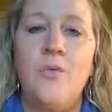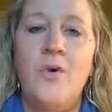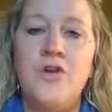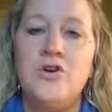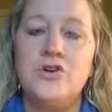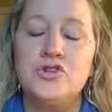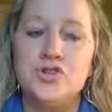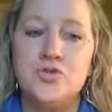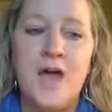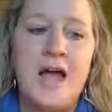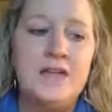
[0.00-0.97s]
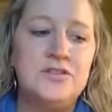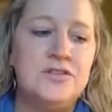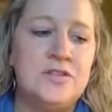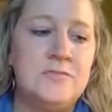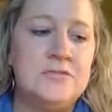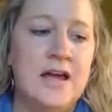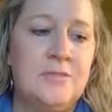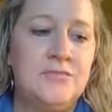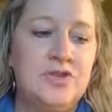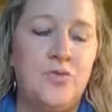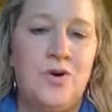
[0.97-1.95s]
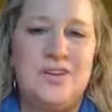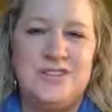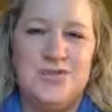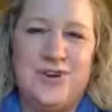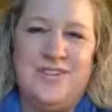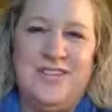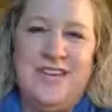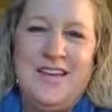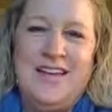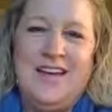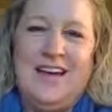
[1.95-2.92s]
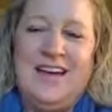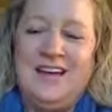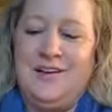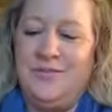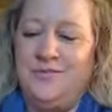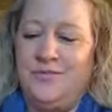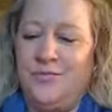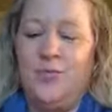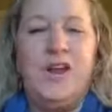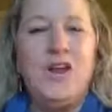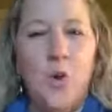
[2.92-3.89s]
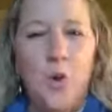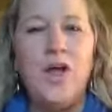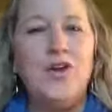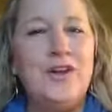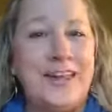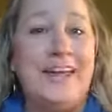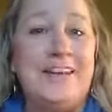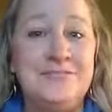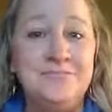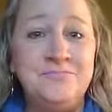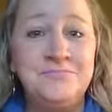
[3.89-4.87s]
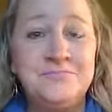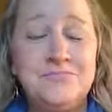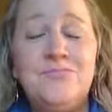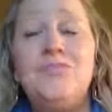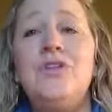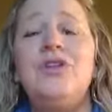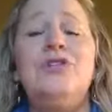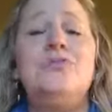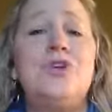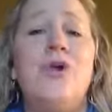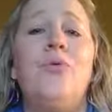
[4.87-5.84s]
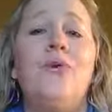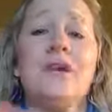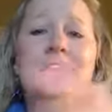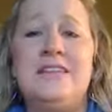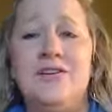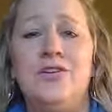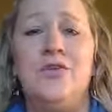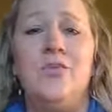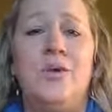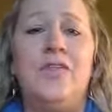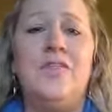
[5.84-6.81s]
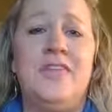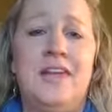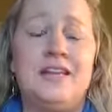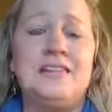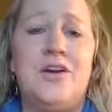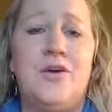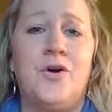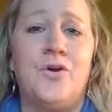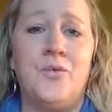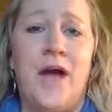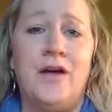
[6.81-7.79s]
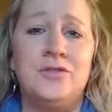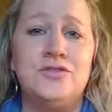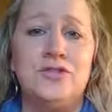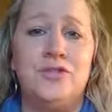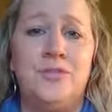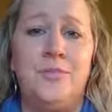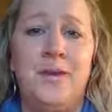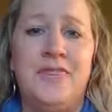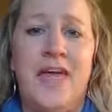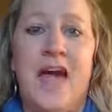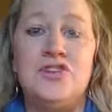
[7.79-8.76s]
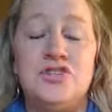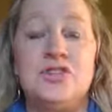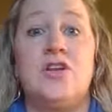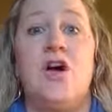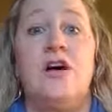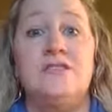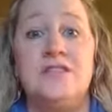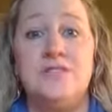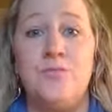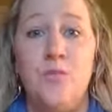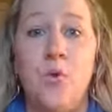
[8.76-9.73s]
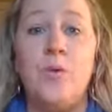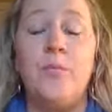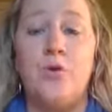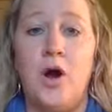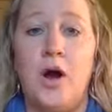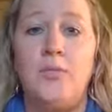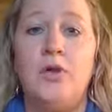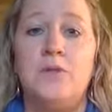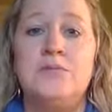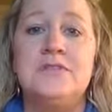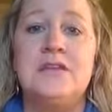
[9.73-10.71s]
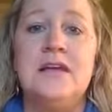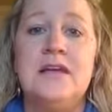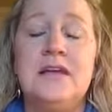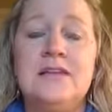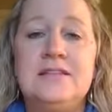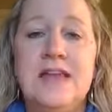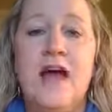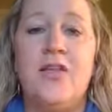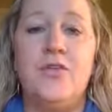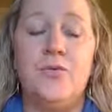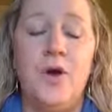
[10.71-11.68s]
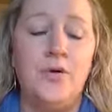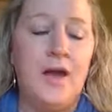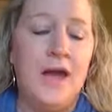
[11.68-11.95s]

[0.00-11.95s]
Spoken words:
When you're stressed, sometimes you want to sort of recoil in. You don't want to deal with the things that are around you, but that just causes more problems down the road.